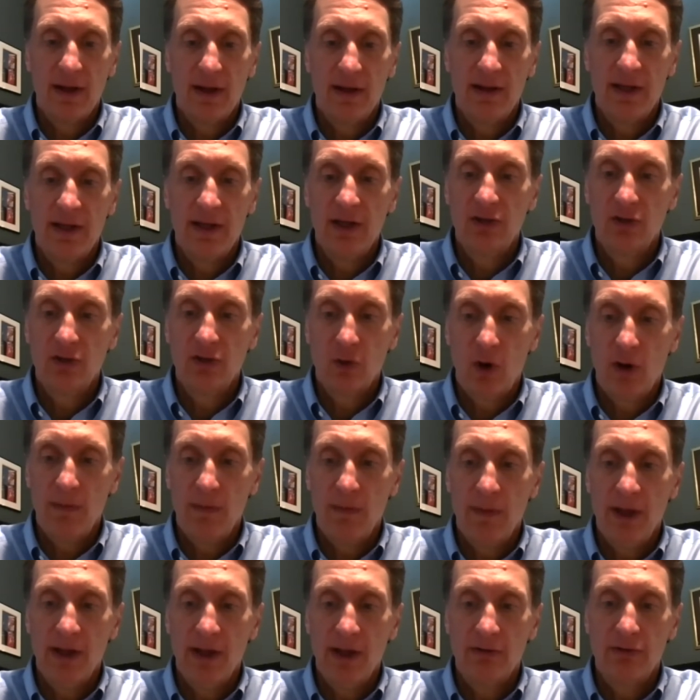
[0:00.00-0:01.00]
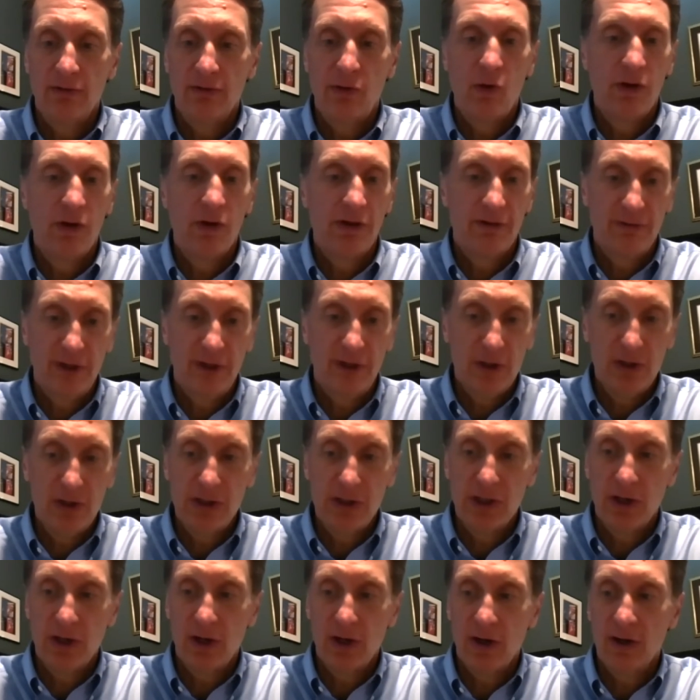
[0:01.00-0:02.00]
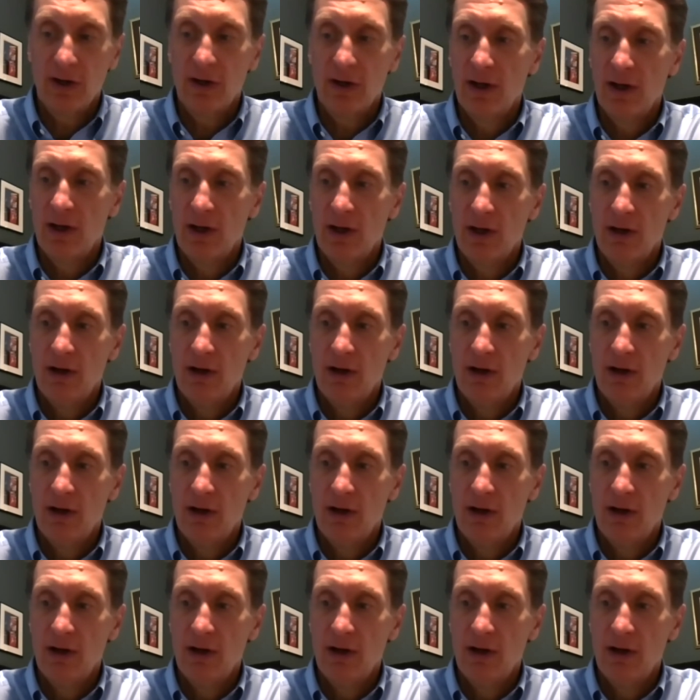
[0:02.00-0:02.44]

the assortment for the future